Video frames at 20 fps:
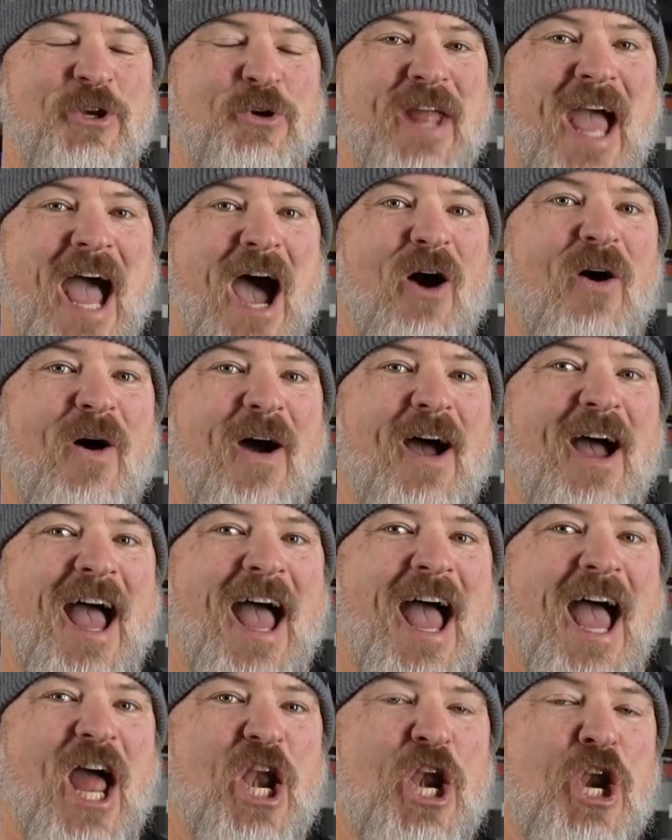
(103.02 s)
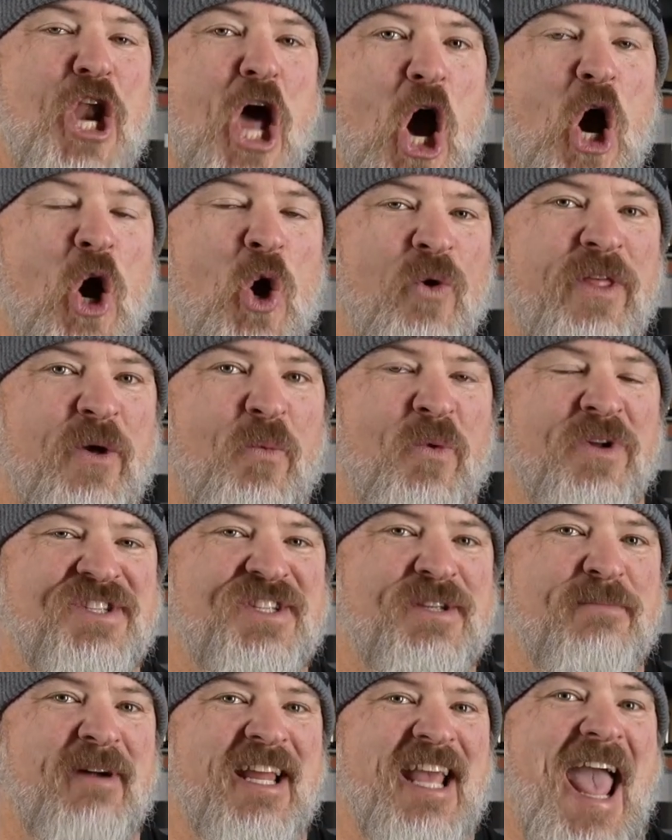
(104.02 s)
now know that when
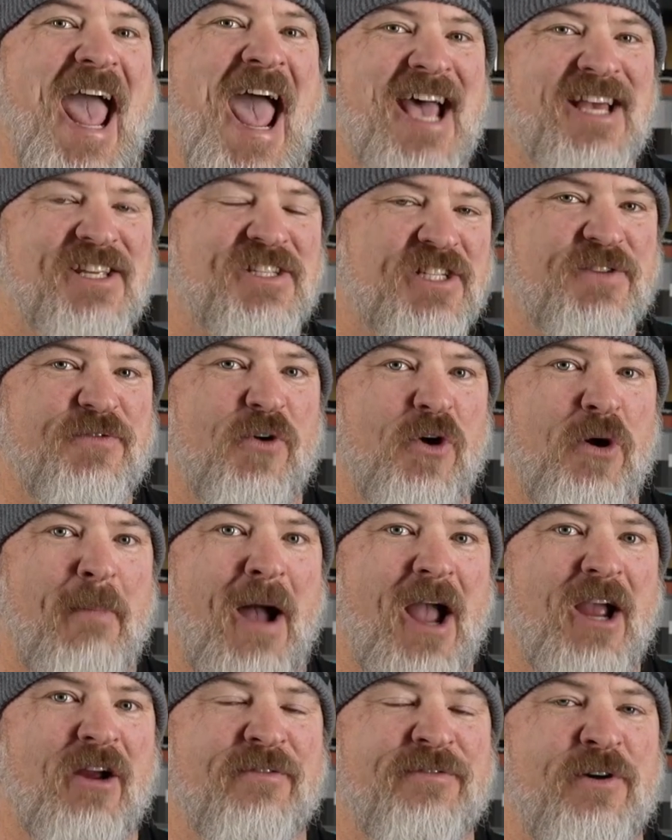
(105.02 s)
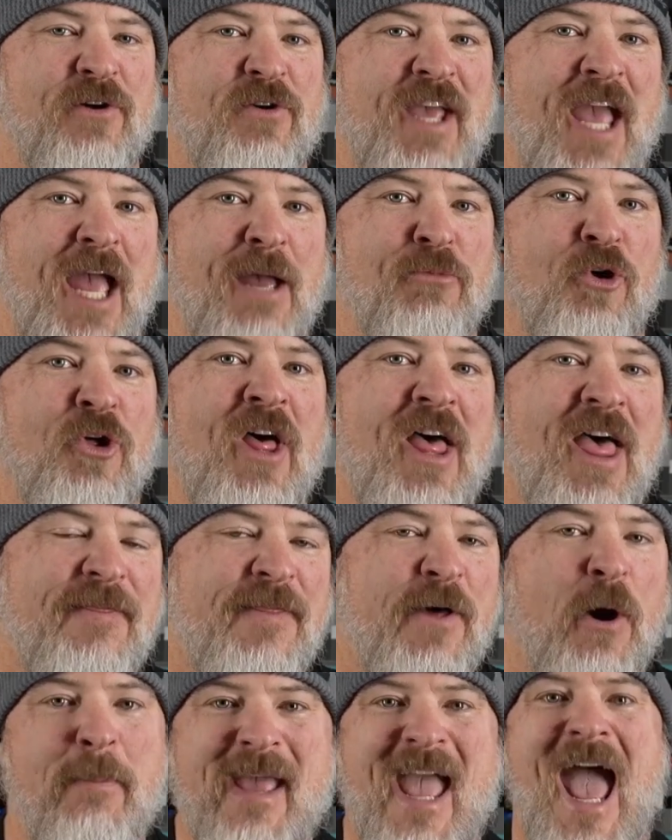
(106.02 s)
somebody asks for a microphone cable,
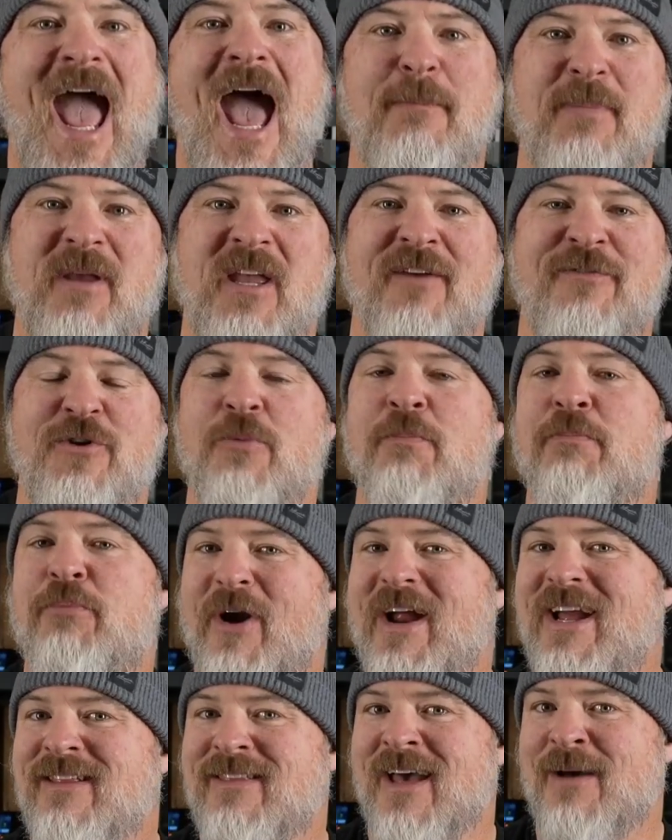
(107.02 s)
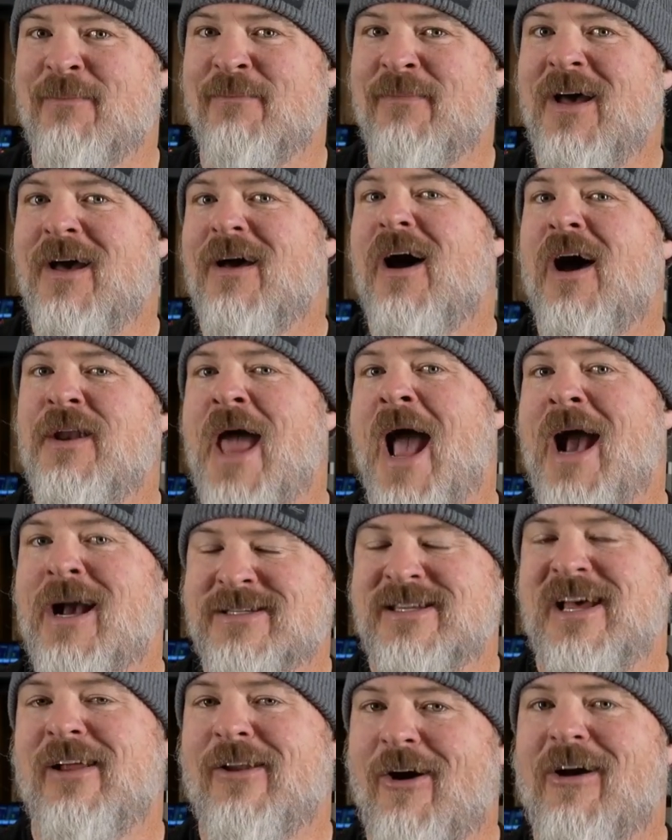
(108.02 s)
they'll be happy if you bring them an
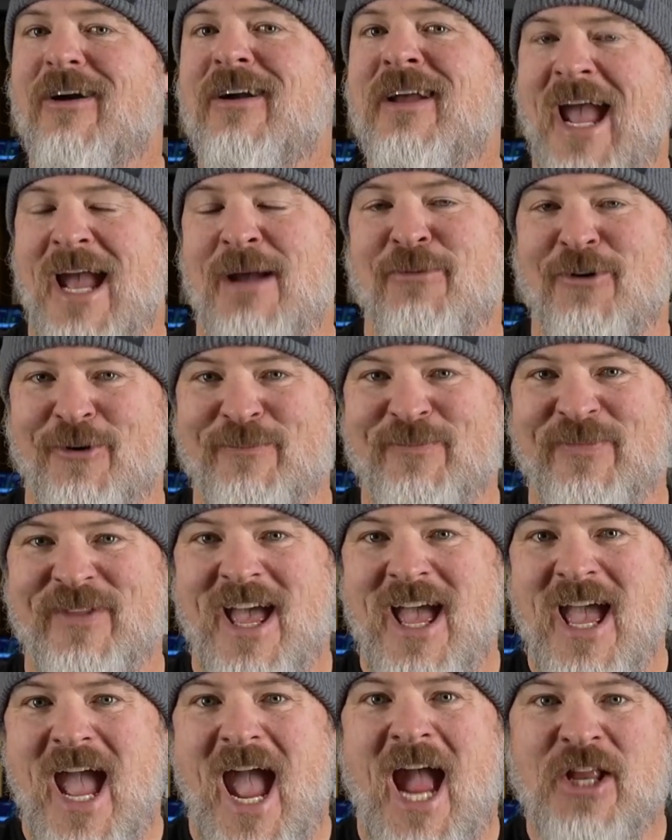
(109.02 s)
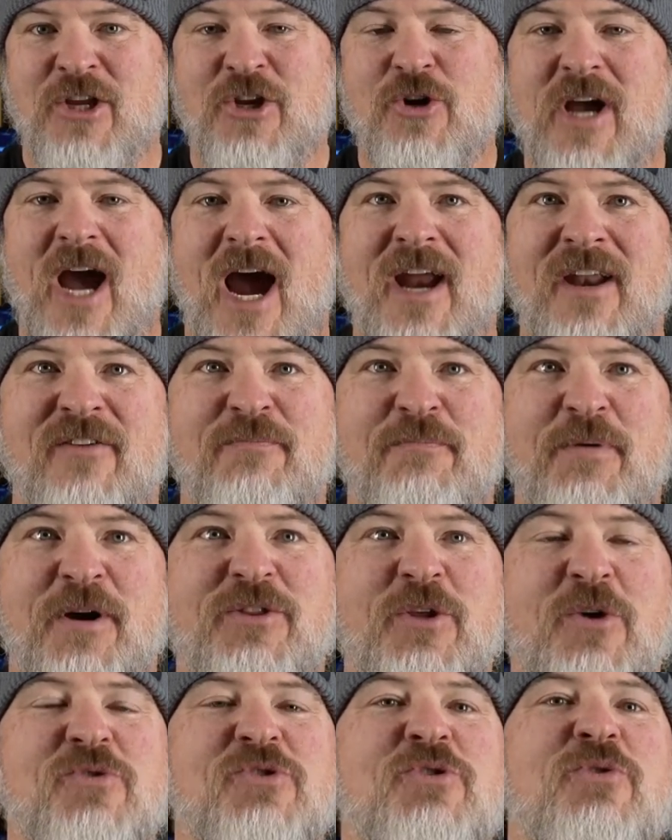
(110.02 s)
XLR cable. And you kind of put
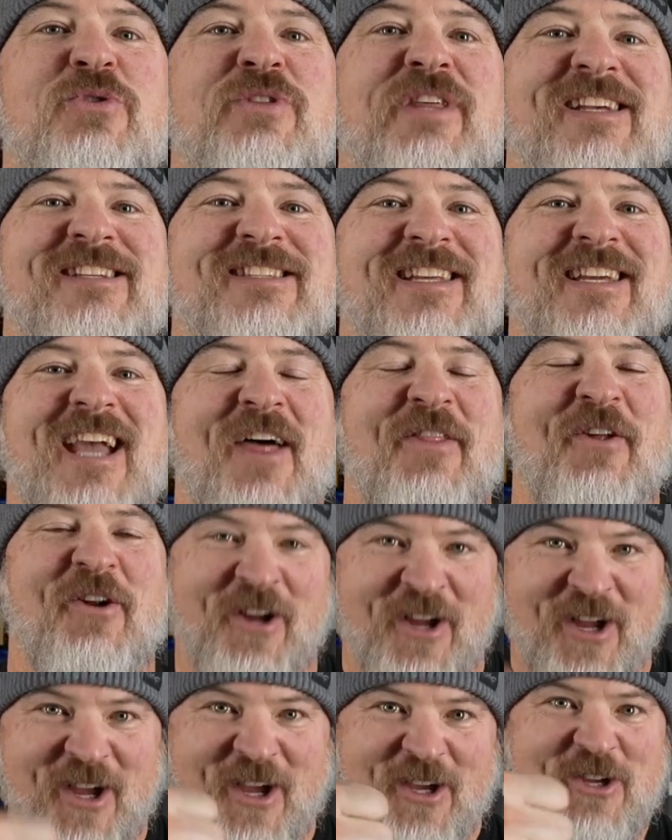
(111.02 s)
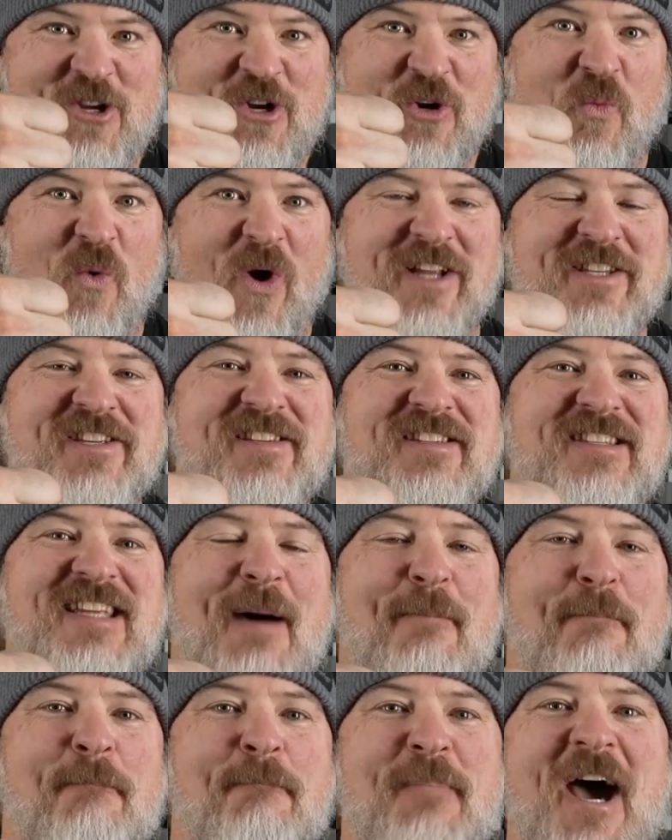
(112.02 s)
those two things together. You're one
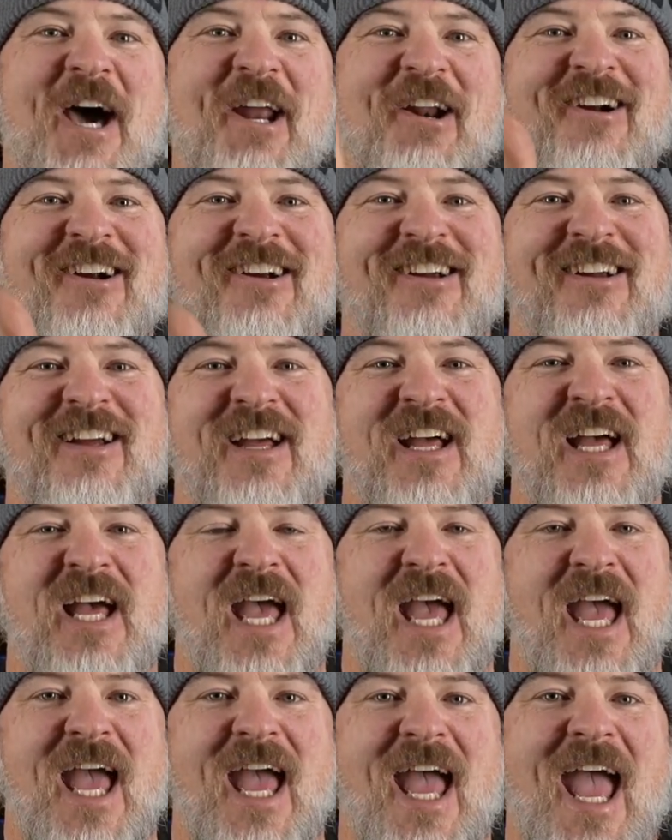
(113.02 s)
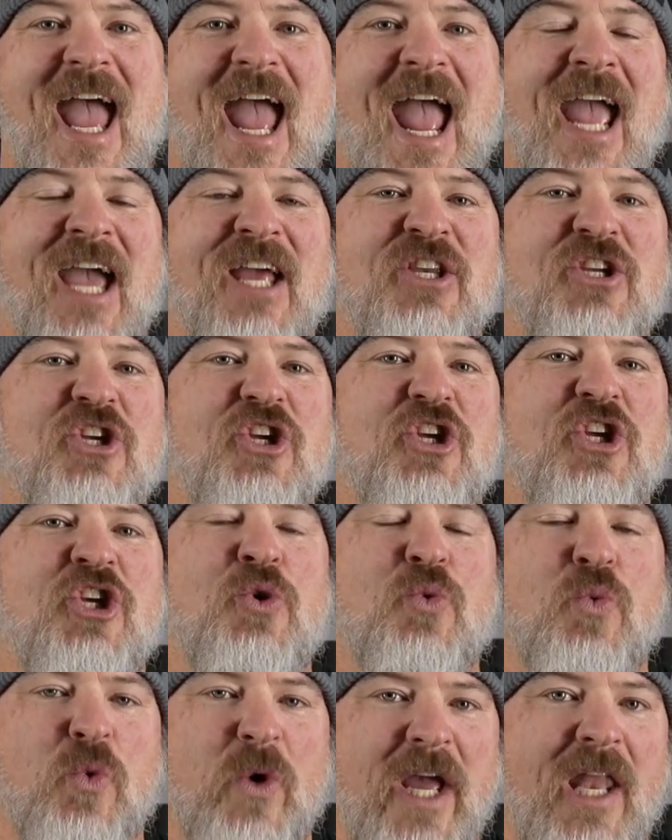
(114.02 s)
step better. And
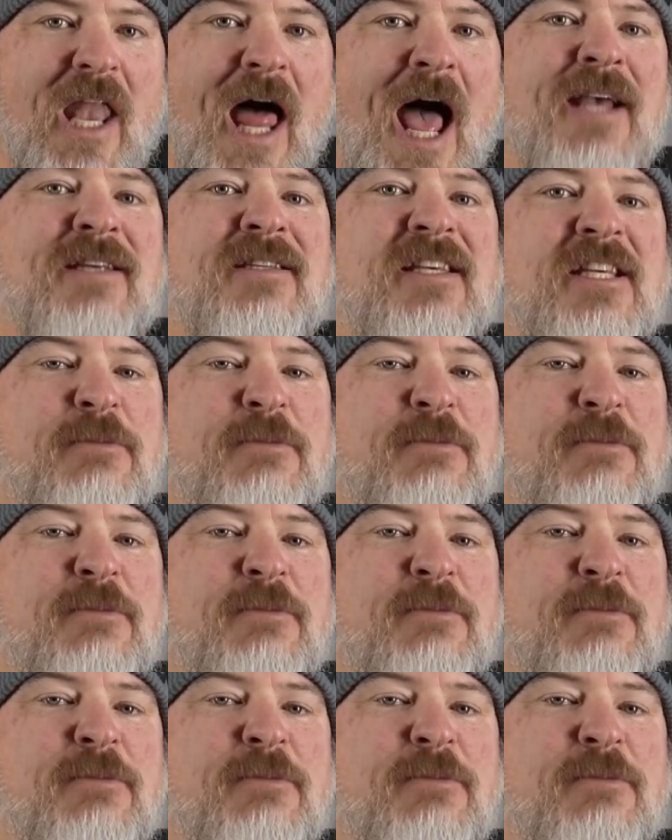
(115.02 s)
you realize these